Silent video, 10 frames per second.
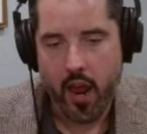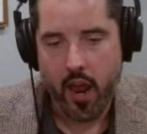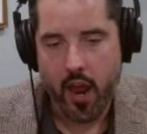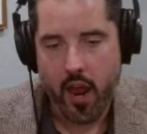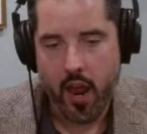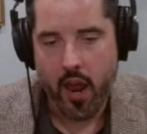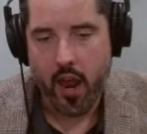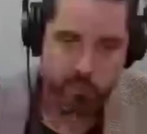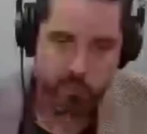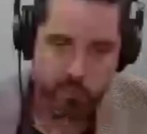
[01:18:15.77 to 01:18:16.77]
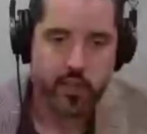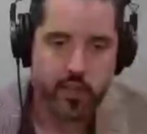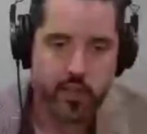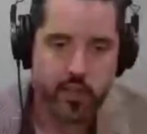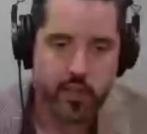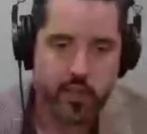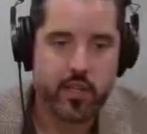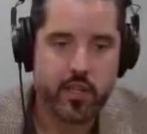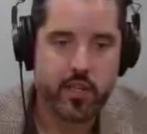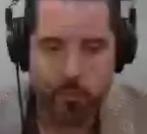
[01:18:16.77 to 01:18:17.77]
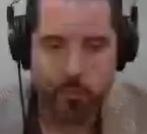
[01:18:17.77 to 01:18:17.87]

that might resonate with you.